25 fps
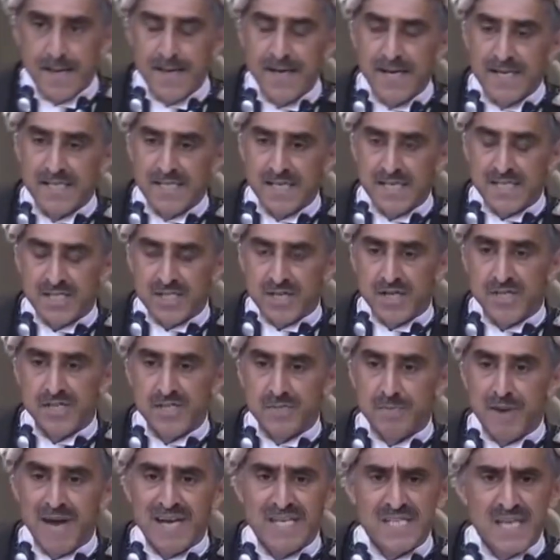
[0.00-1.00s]
and
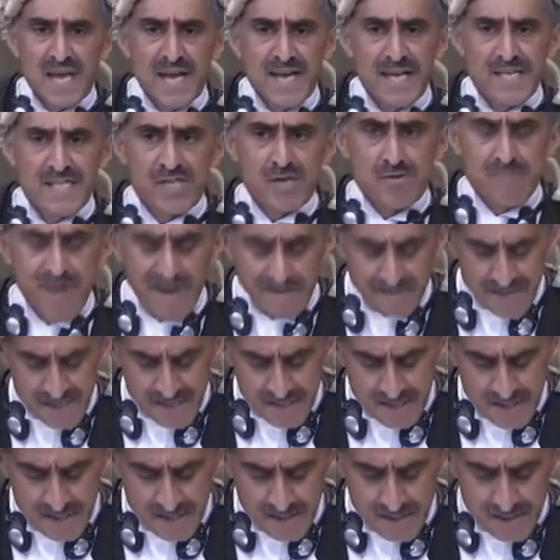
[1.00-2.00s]
existence by saying it's
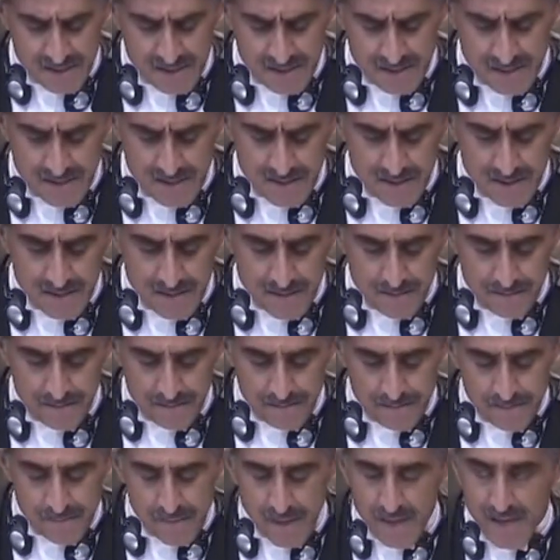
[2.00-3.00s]
irrelevant
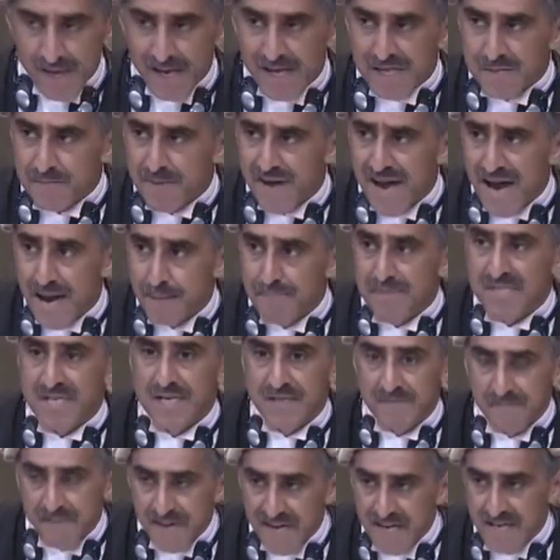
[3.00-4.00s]
is perhaps
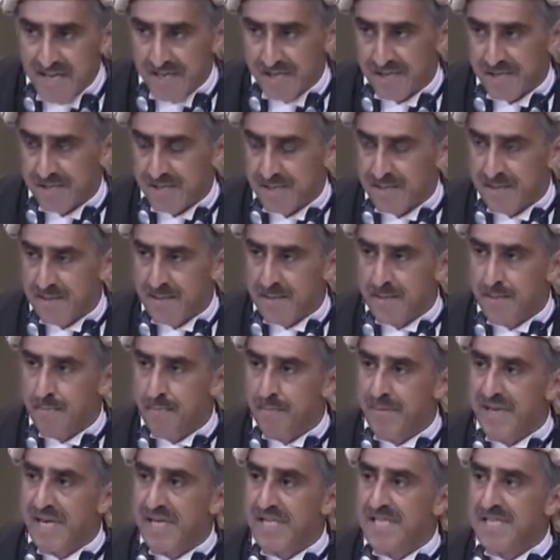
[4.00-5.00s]
convenient,
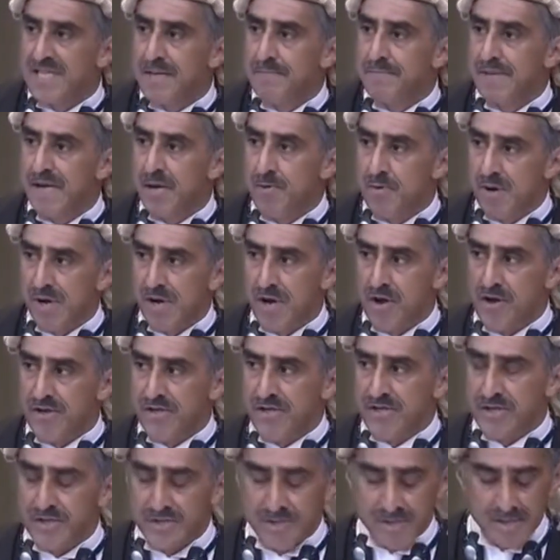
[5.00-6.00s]
but it simply will
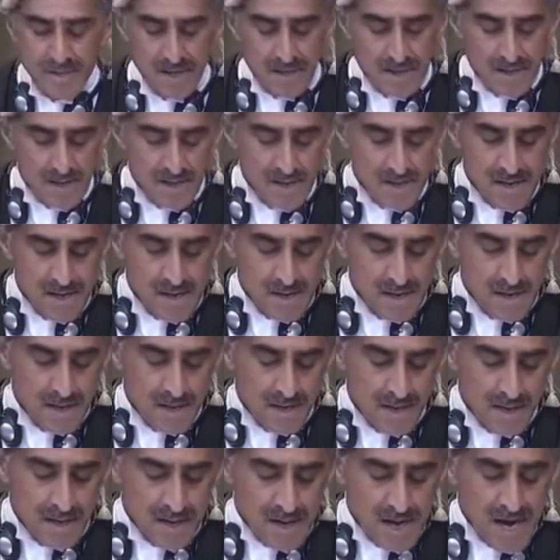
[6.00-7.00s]
not do.
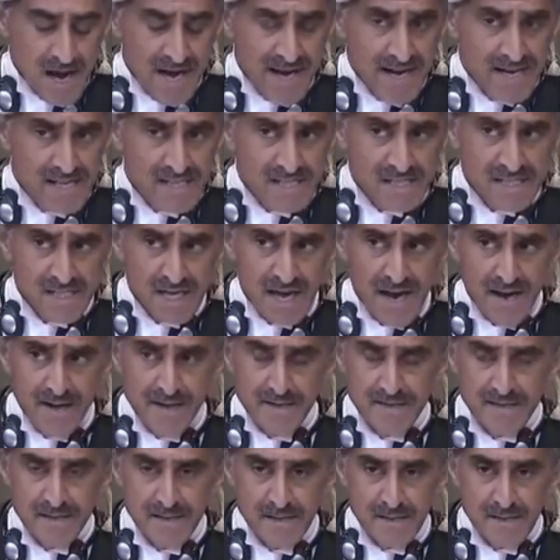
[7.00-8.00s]
Annex
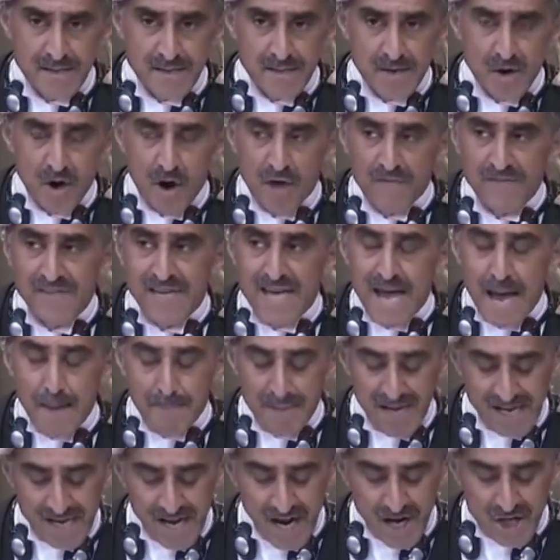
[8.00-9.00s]
10 of the
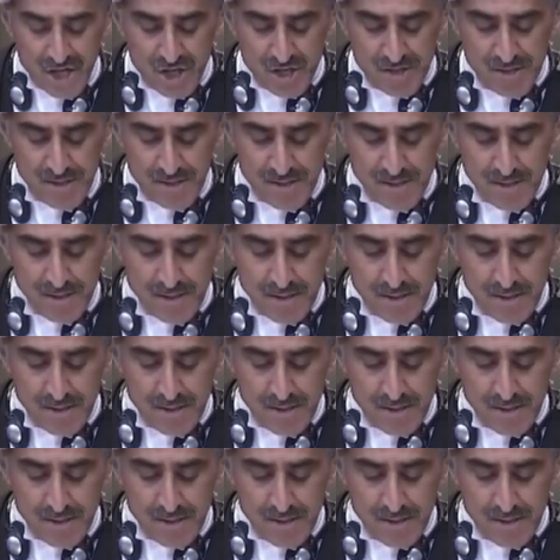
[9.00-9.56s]
application